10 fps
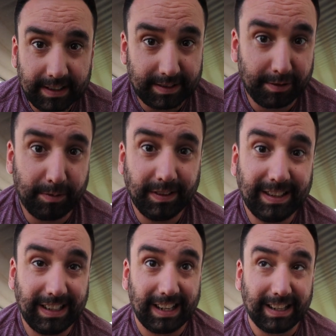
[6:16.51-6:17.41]
So one
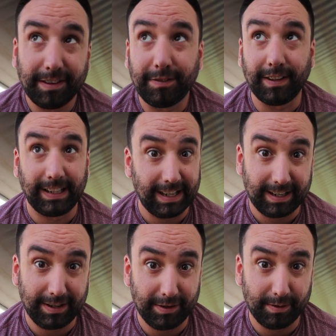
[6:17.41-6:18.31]
thing I definitely need
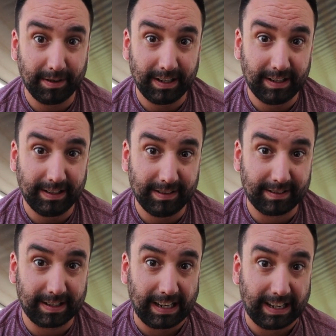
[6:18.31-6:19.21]
to do
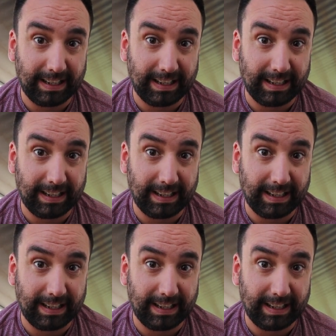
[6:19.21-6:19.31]
is